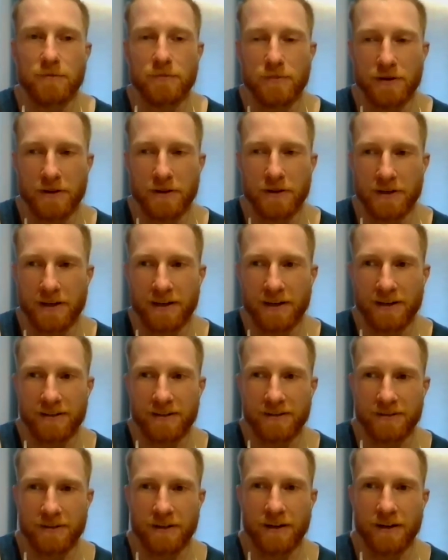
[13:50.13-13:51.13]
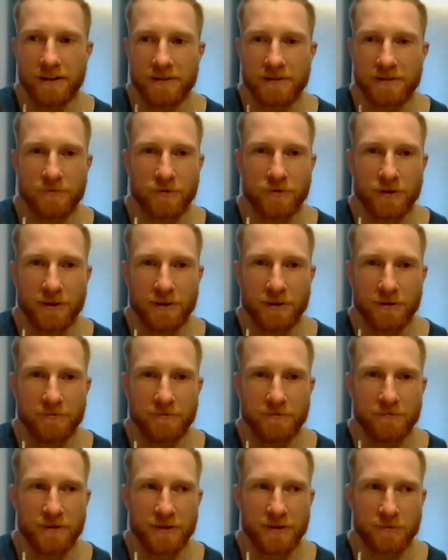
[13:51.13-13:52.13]
but yeah, it's pretty
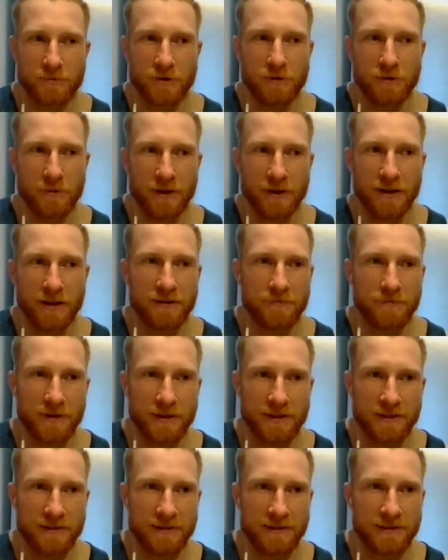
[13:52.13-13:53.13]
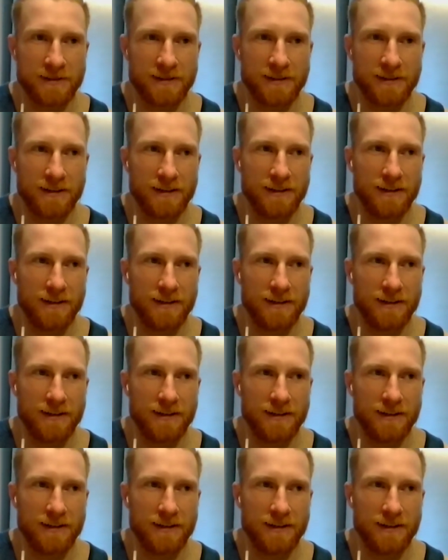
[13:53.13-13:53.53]
weird, because